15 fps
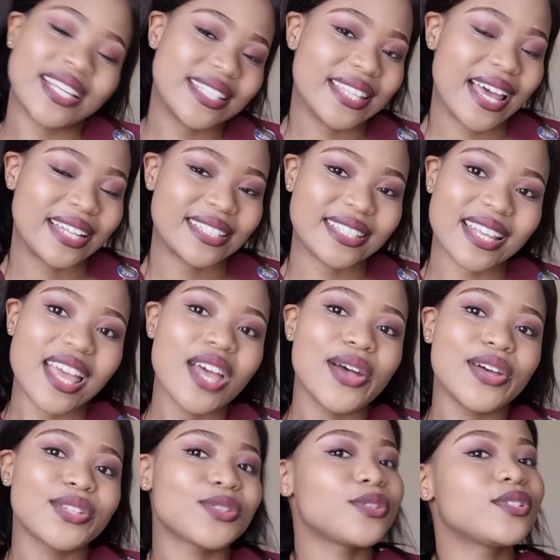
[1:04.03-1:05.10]
is that?
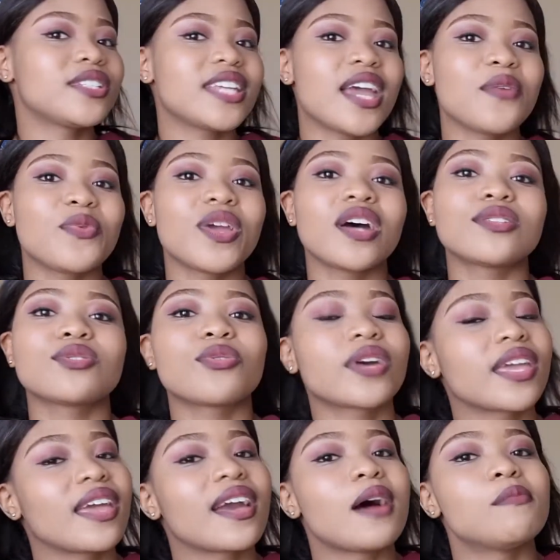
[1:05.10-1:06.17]
So today we are
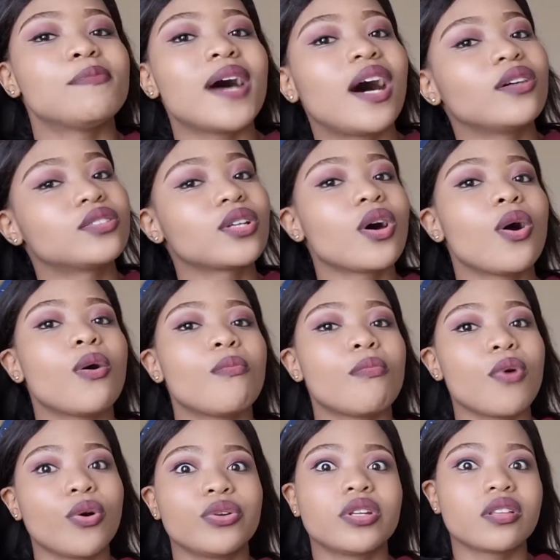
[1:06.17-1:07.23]
talking about
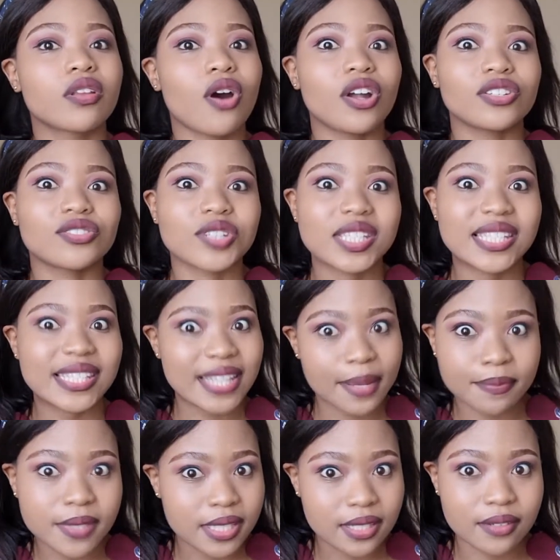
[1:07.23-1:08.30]
hormonal
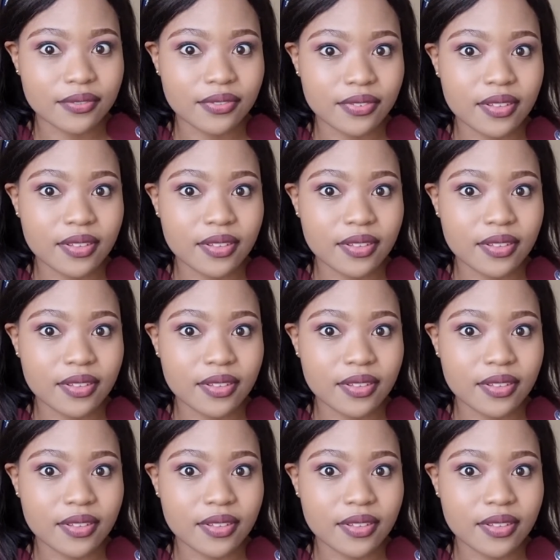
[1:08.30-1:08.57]
contraception,